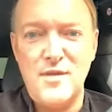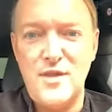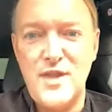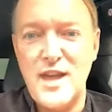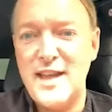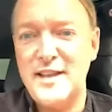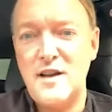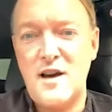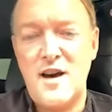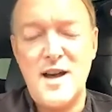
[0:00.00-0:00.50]

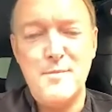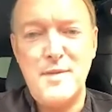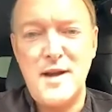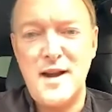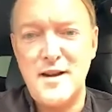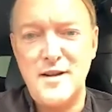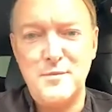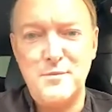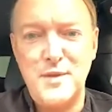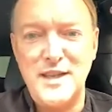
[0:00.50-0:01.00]
then
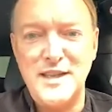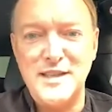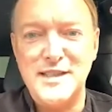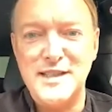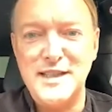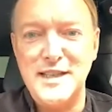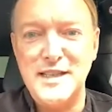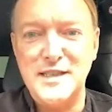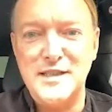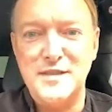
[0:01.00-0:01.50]
high-powered
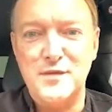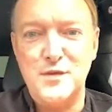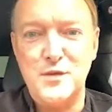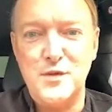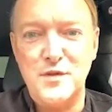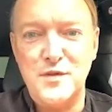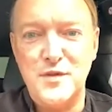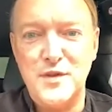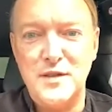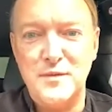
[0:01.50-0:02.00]
PCs
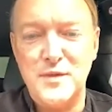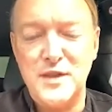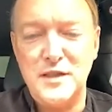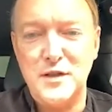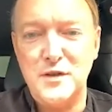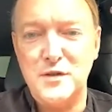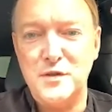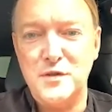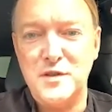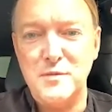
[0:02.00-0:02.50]
for the
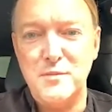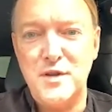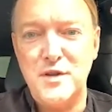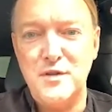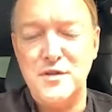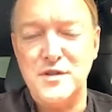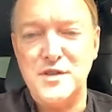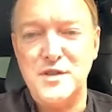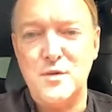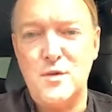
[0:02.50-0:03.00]
local
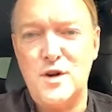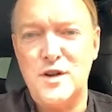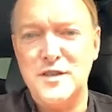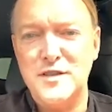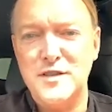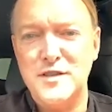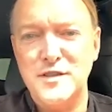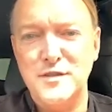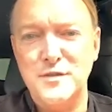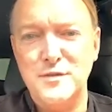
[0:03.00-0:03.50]
computer
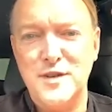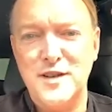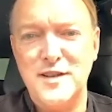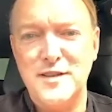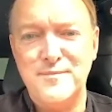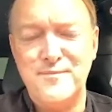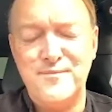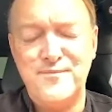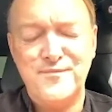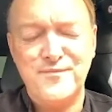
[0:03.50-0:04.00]
squad
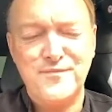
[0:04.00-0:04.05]
to